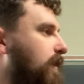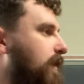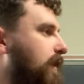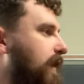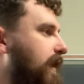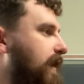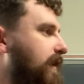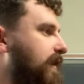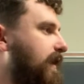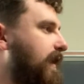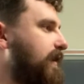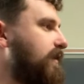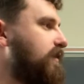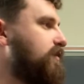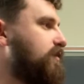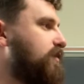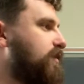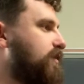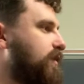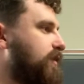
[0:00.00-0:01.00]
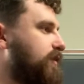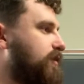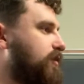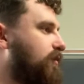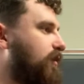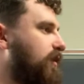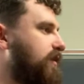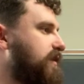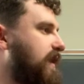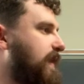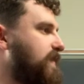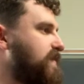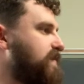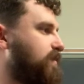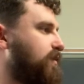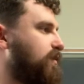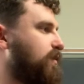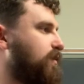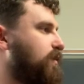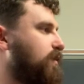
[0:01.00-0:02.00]
And again, do it 2 more times.
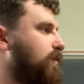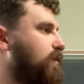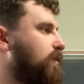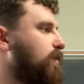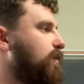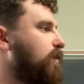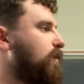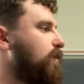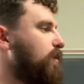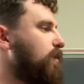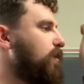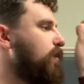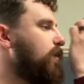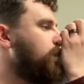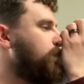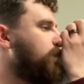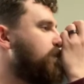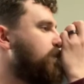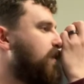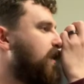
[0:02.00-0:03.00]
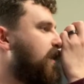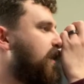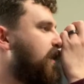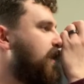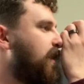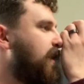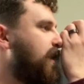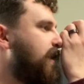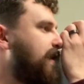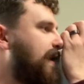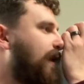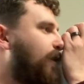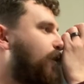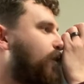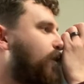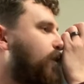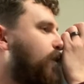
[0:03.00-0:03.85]
Boop, and out.